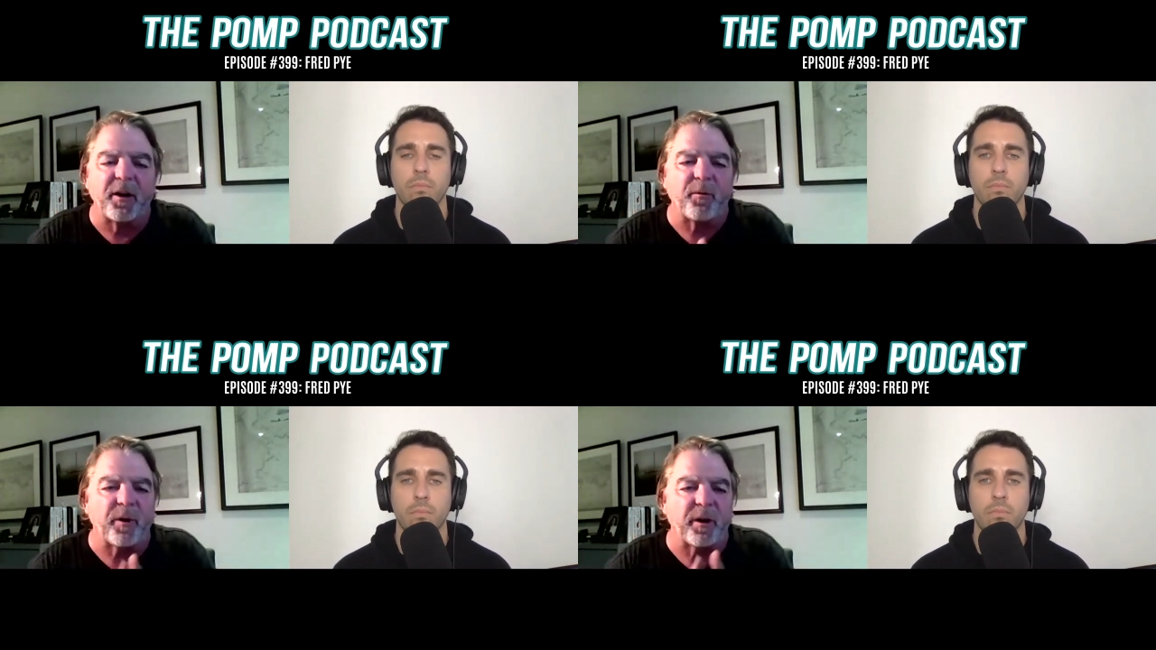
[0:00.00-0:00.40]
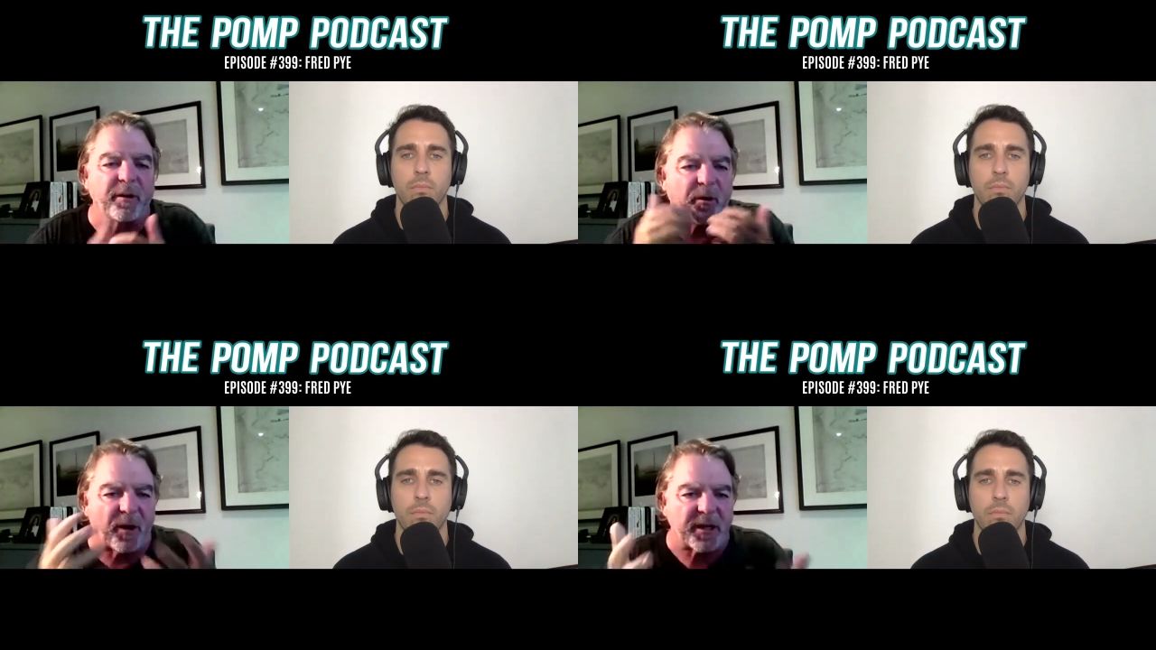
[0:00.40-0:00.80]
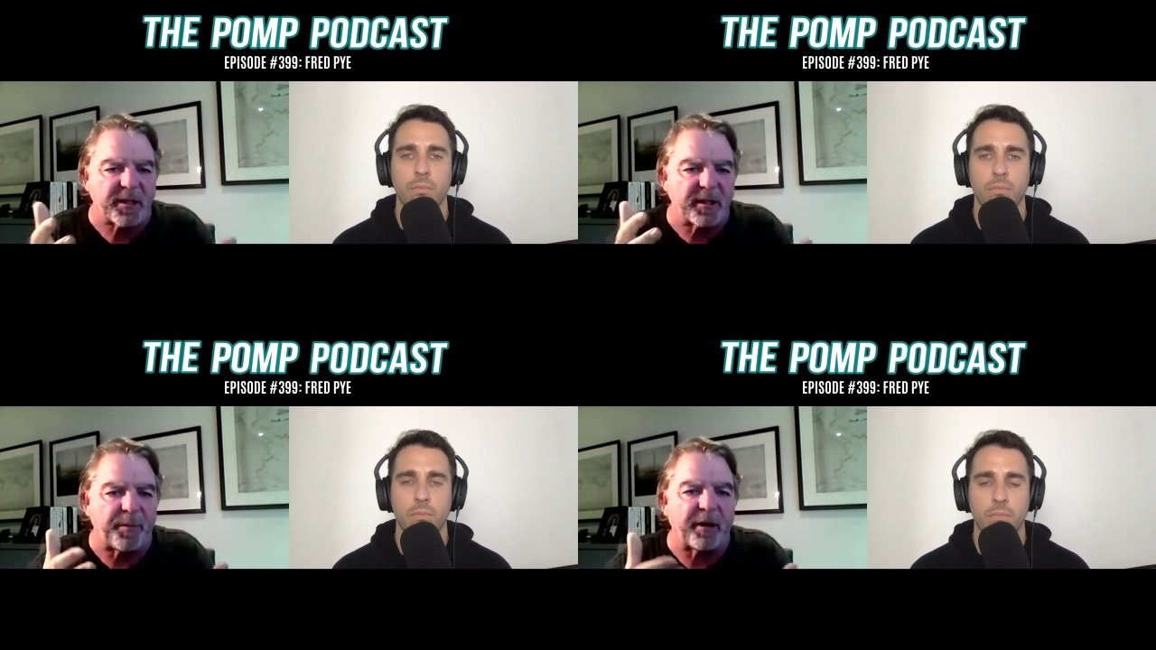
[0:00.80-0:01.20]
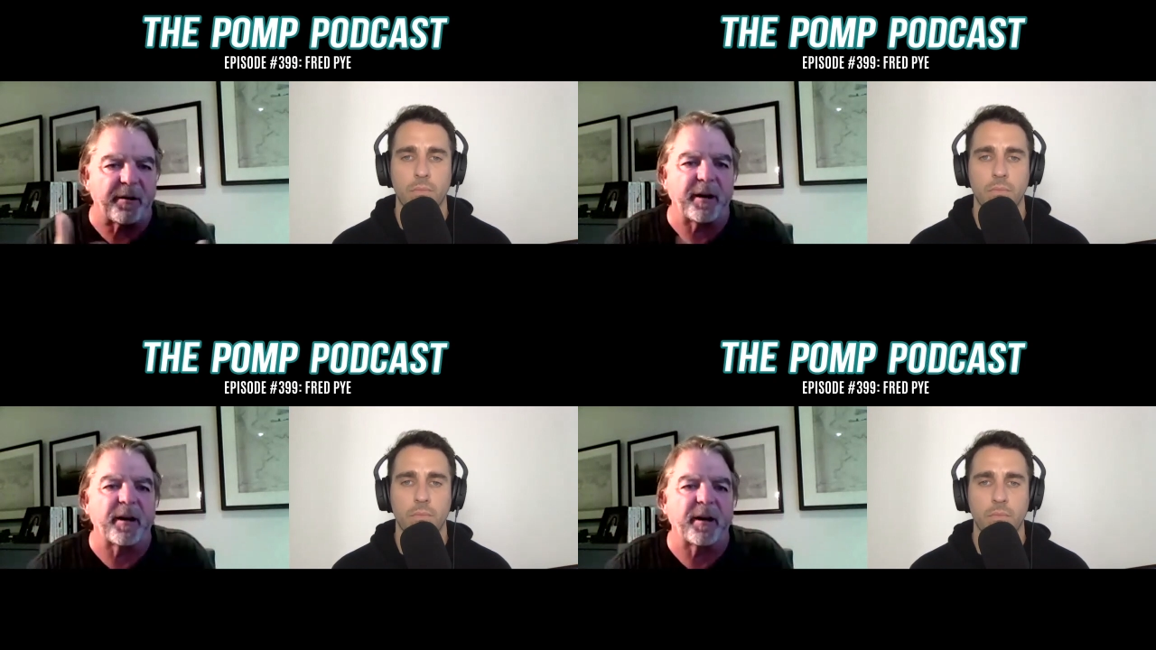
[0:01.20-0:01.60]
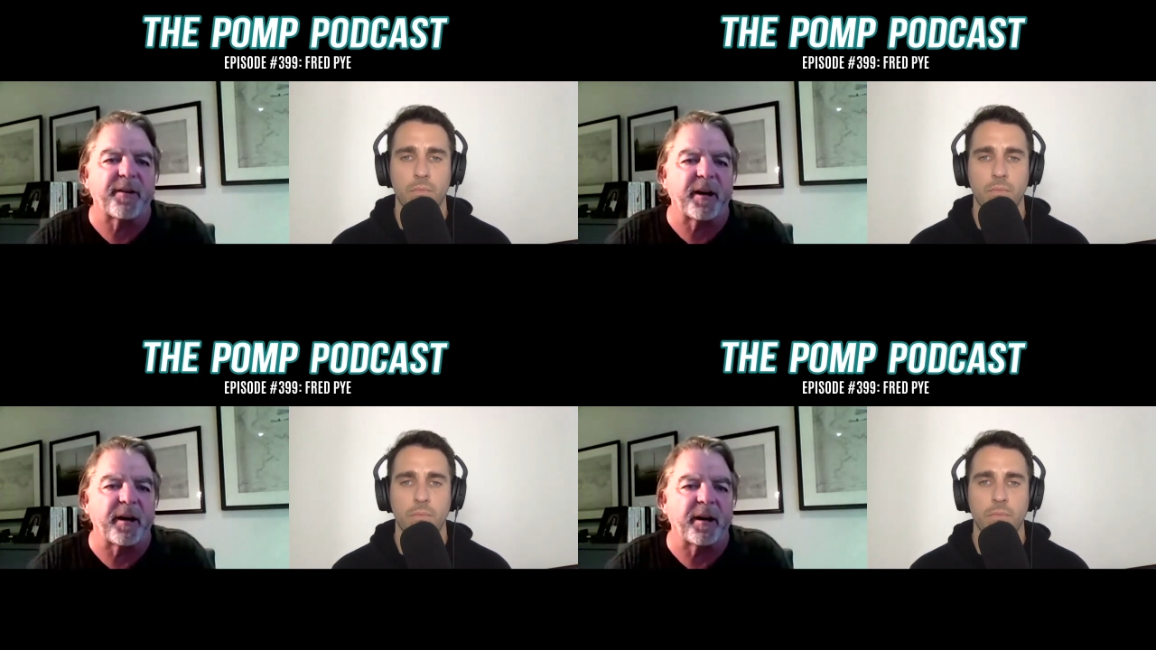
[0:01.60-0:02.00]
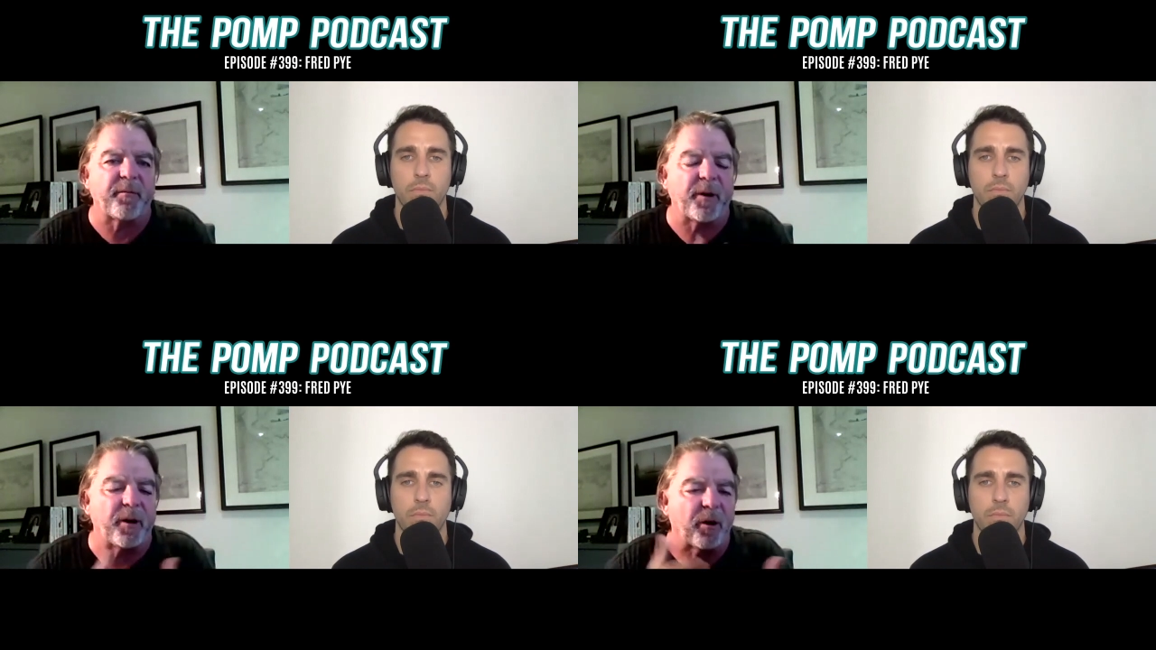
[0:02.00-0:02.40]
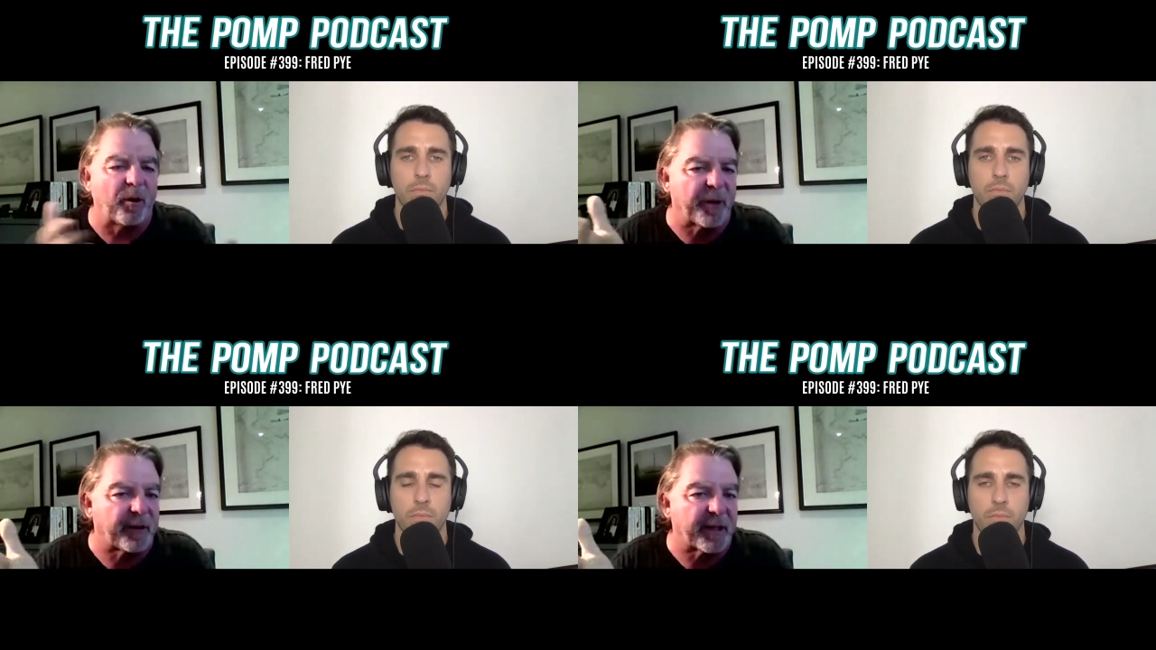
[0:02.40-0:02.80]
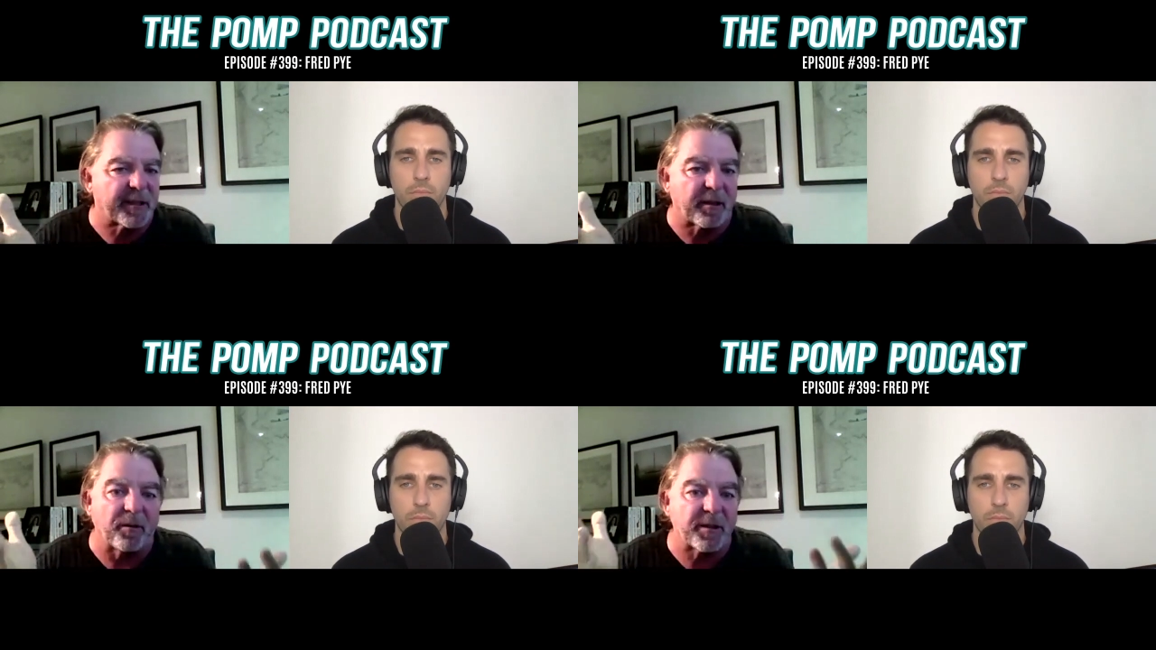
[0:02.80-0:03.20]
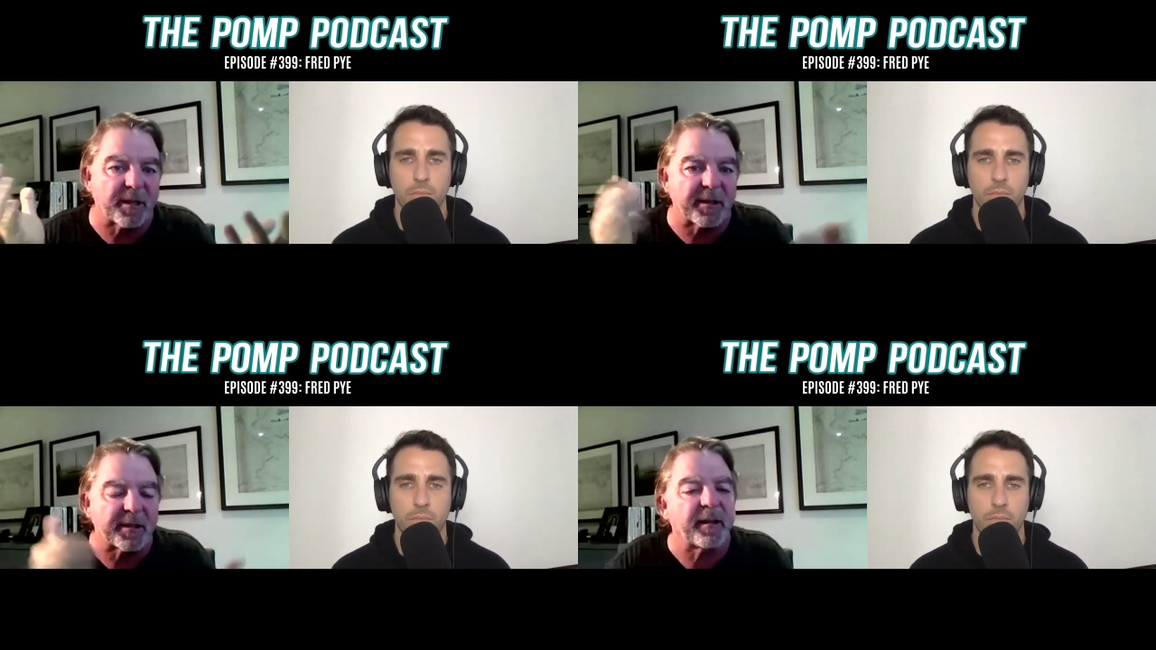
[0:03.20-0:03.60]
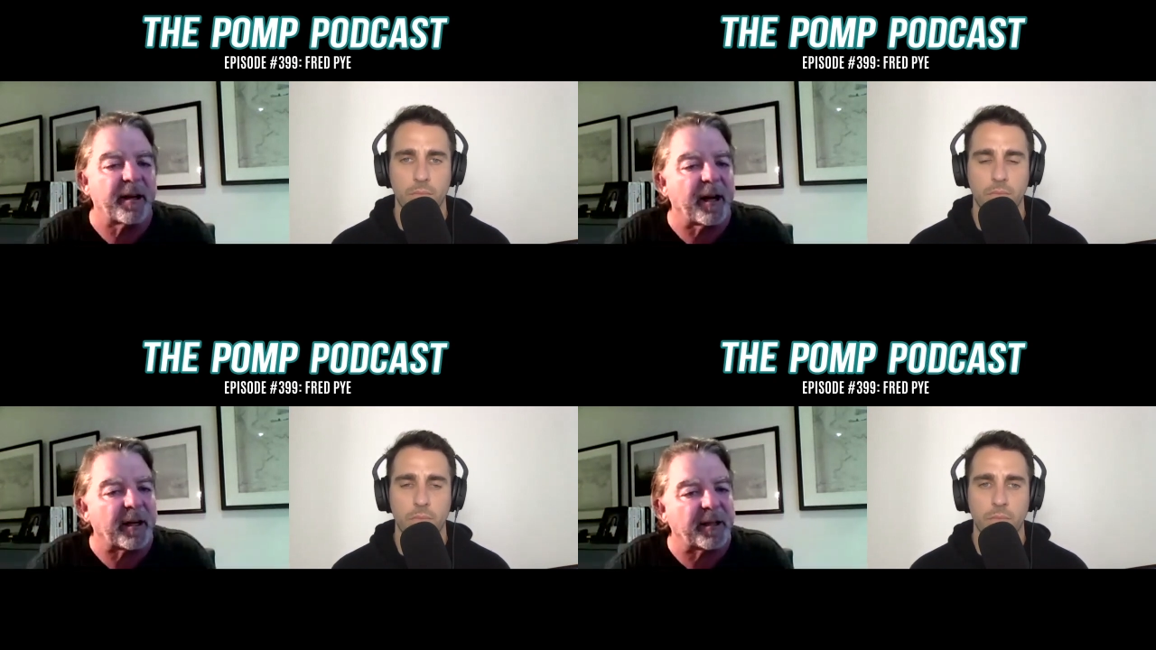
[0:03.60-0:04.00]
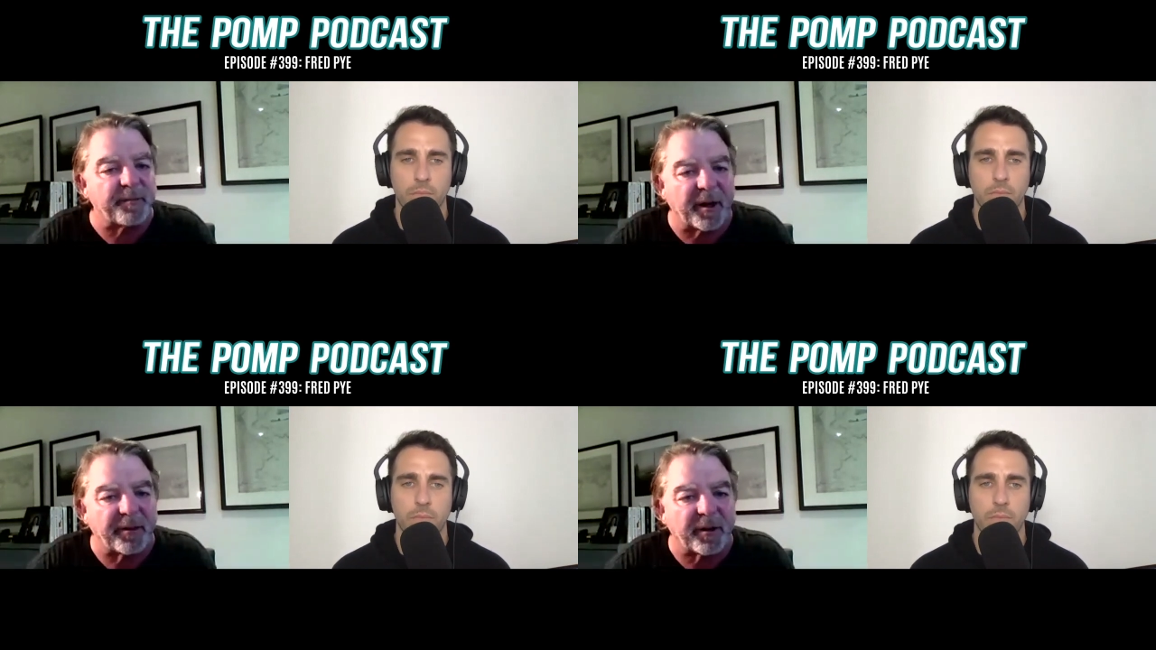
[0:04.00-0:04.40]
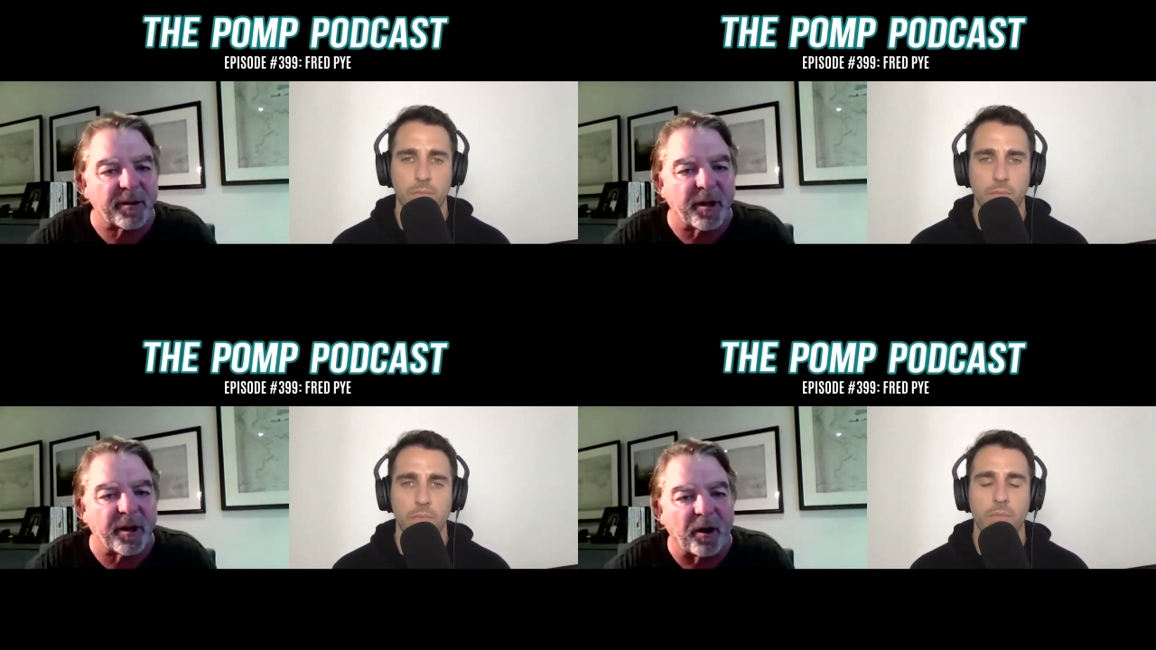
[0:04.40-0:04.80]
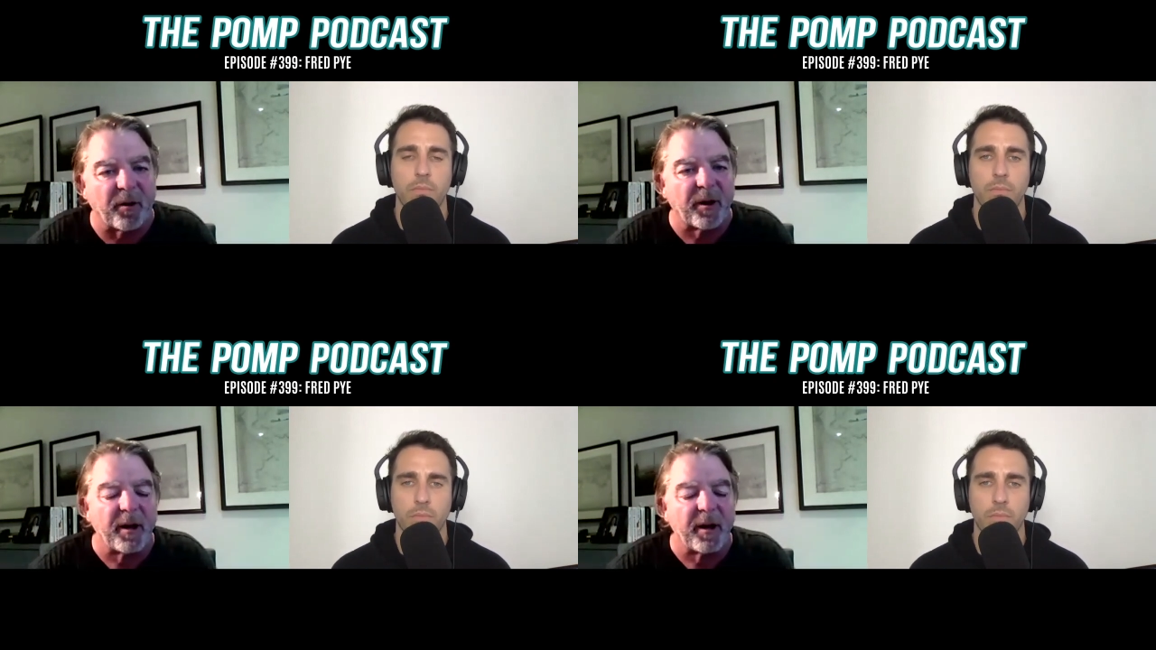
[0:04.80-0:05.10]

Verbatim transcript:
Speaker 1: We're in the question period of it. We hope that this closes in the next month or so.